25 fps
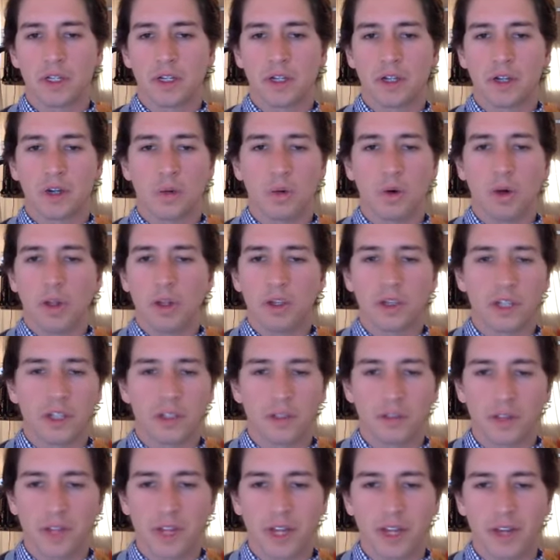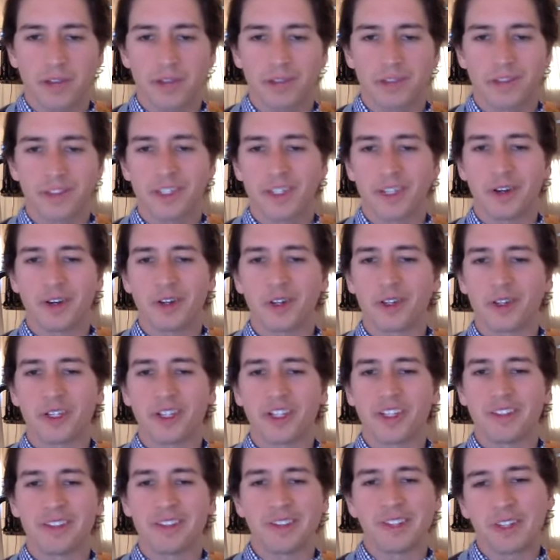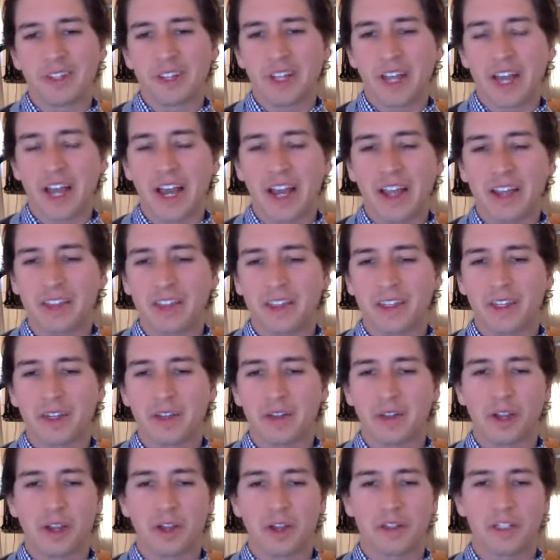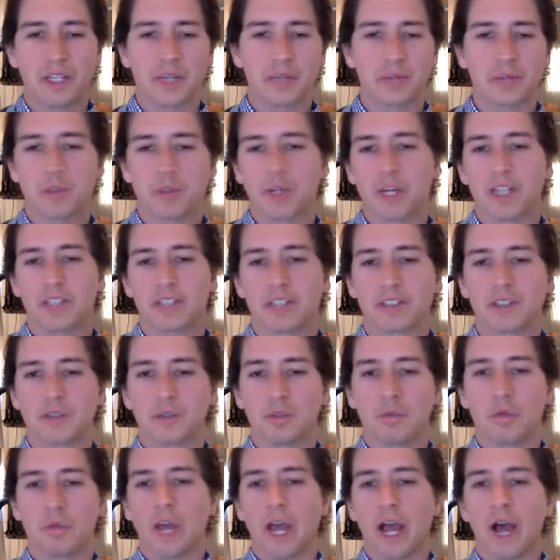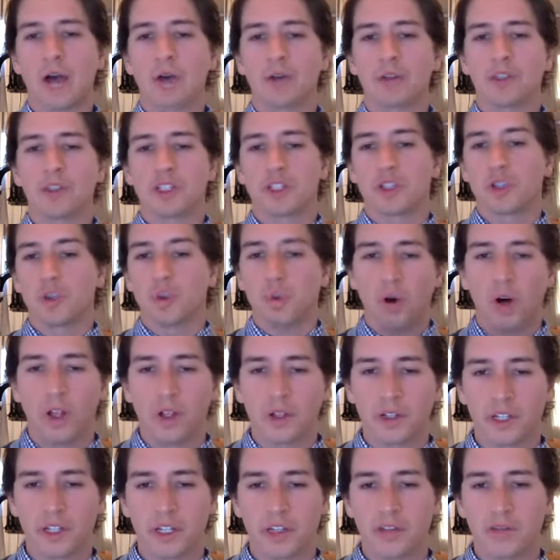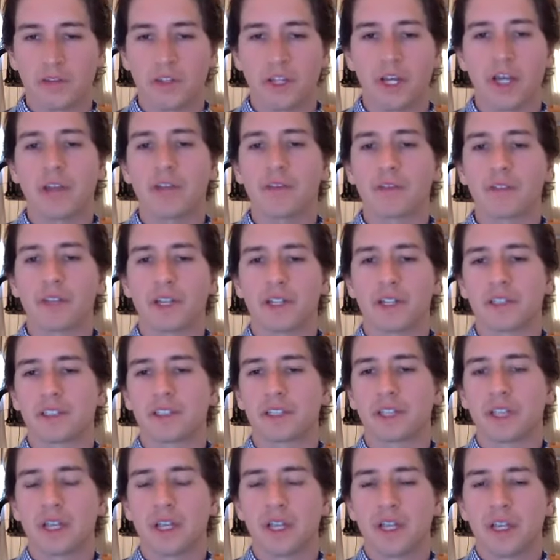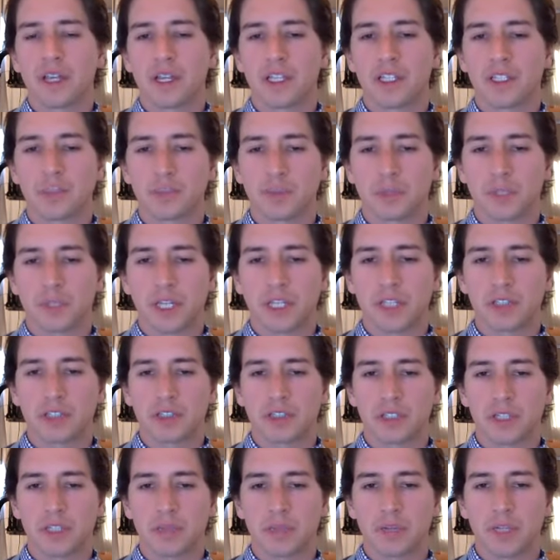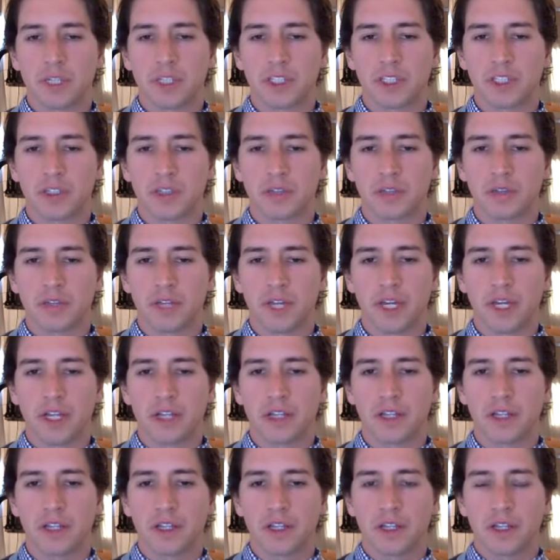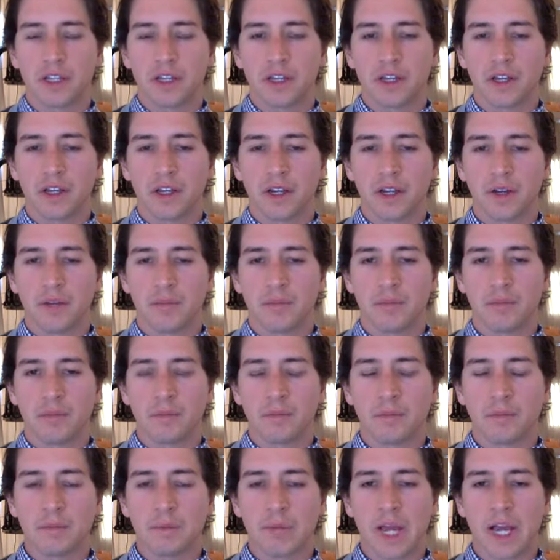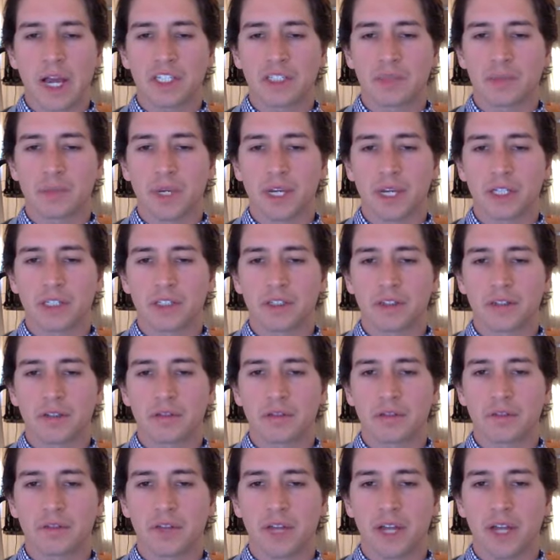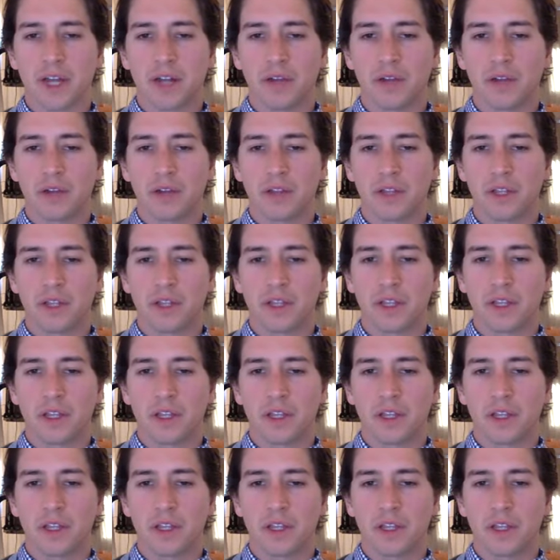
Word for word: quality of life you know you could eat, i think a lot of the times when you ask how is your quality of life that is potentially a measure of that um, aspect of health that